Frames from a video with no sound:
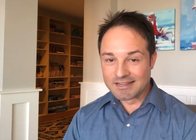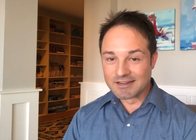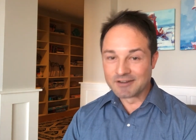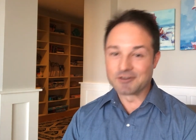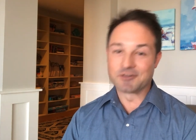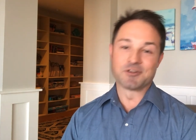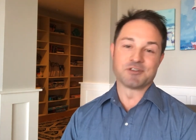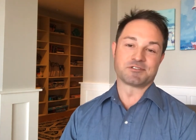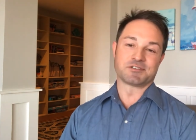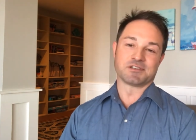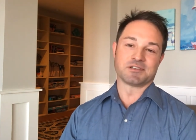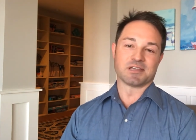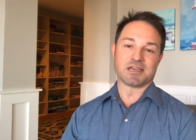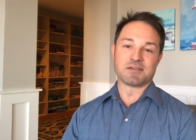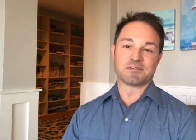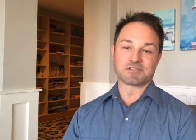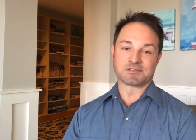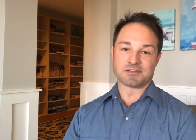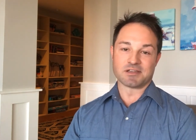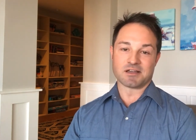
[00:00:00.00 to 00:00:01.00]

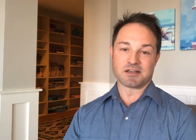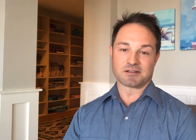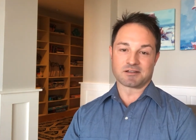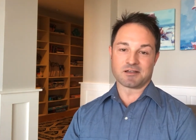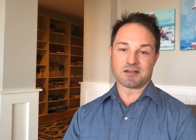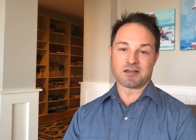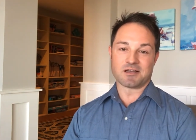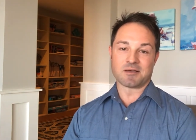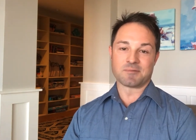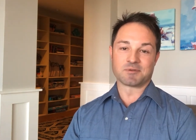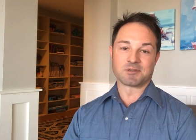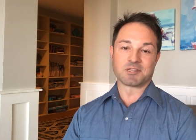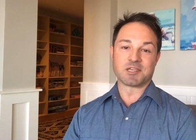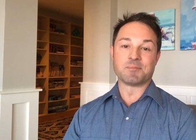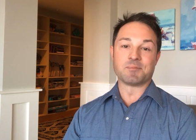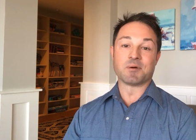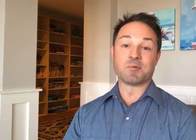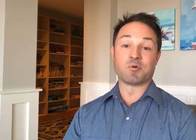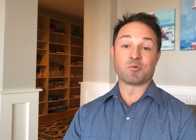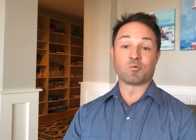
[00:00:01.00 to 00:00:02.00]
ChristianDavis.com to
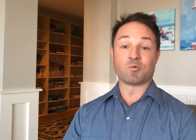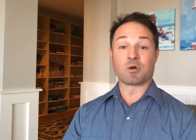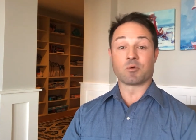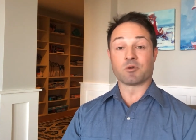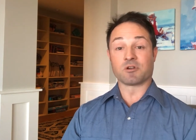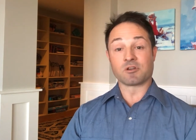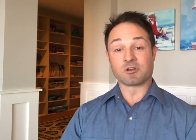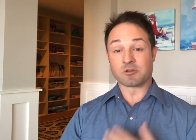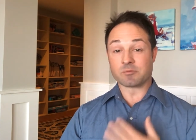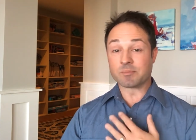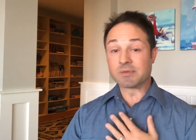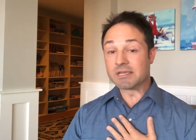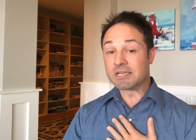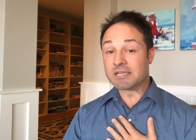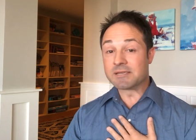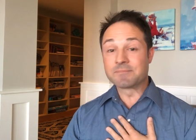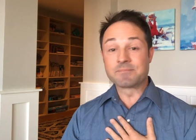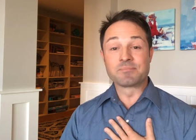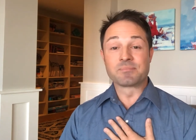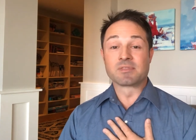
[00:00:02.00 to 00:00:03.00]
keep up with where we're going to
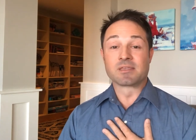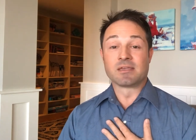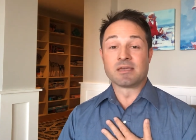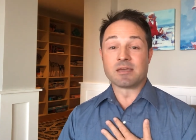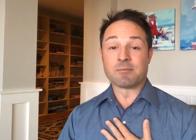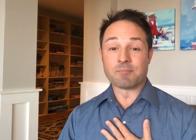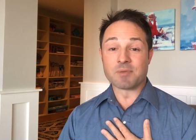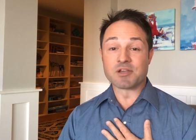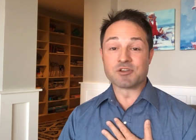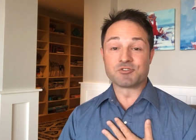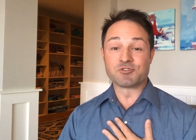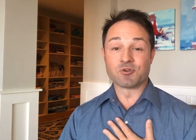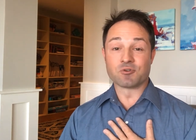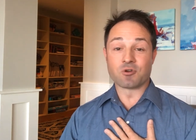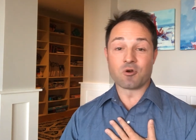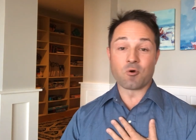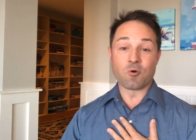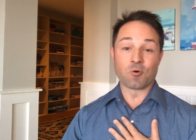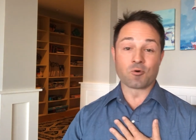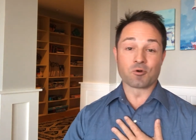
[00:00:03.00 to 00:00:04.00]
be. And make sure
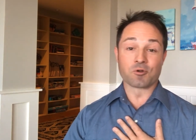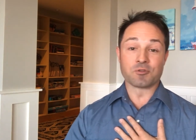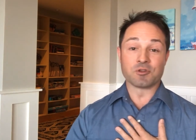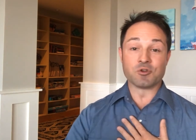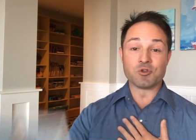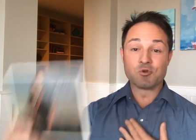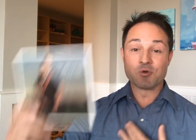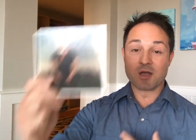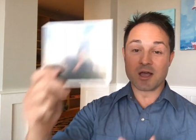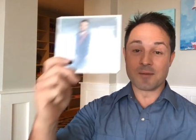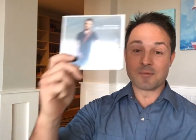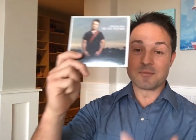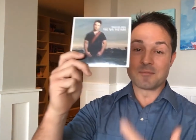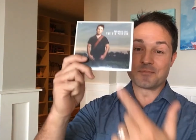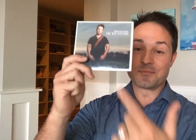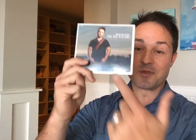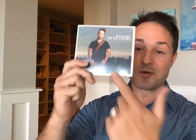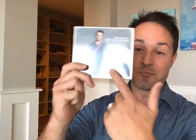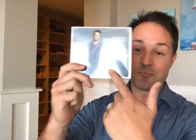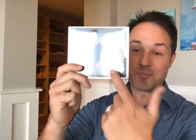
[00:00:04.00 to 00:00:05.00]
to order the new album,
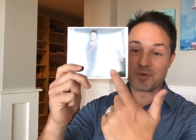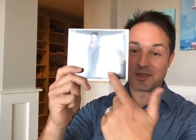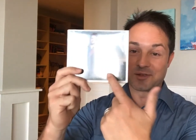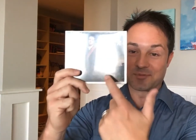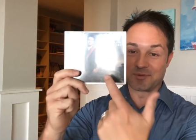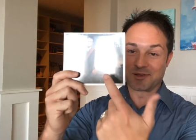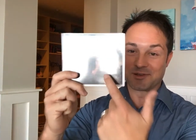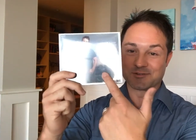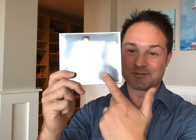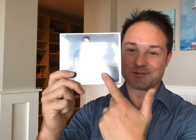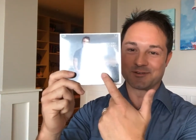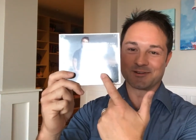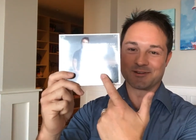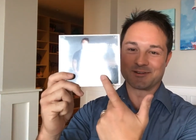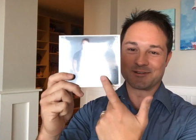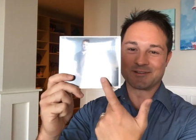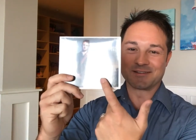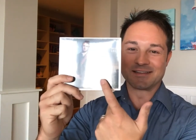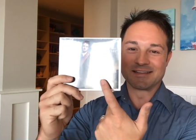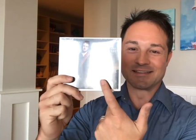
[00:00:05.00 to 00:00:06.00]
The Big Picture,
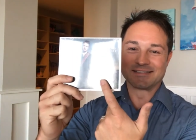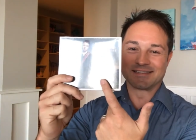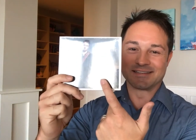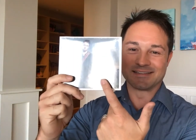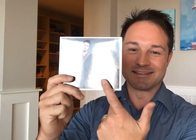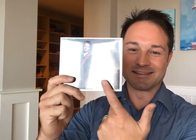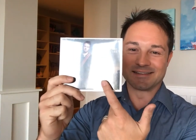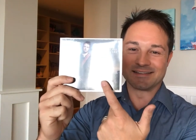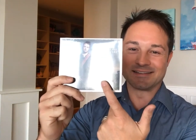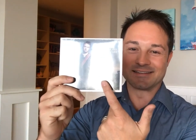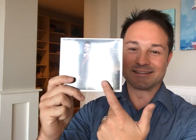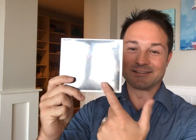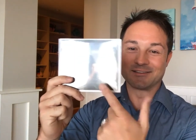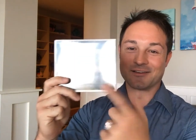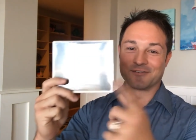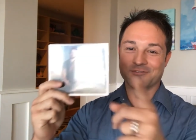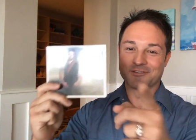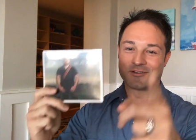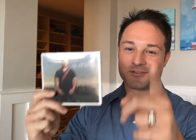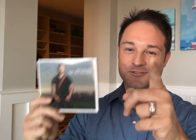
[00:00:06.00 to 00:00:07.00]
y'all, today.
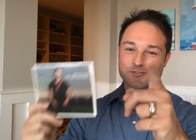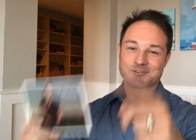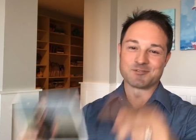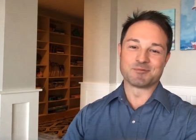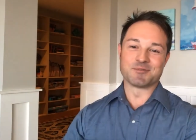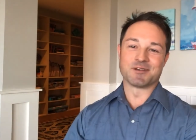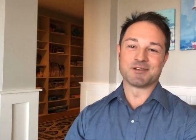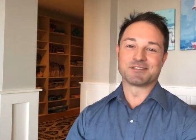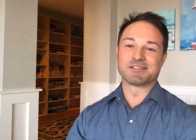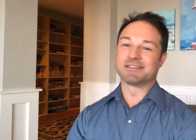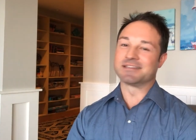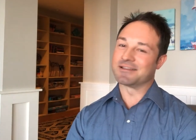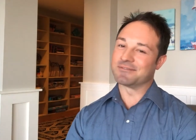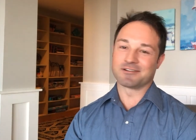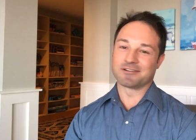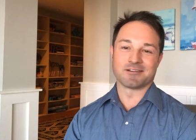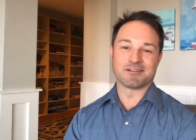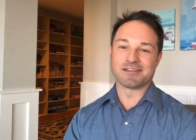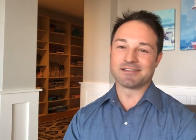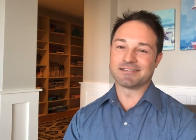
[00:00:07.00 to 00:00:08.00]
Love y'all so much and have
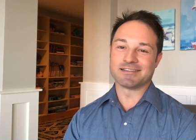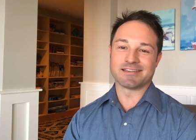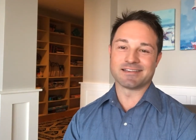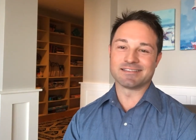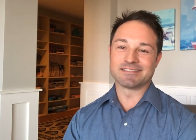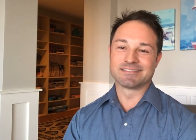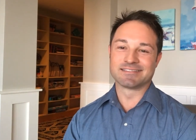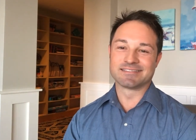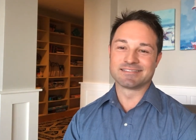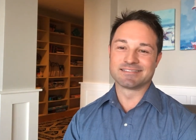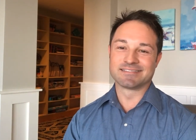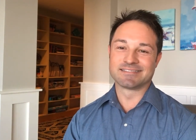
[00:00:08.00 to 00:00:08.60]
a great day.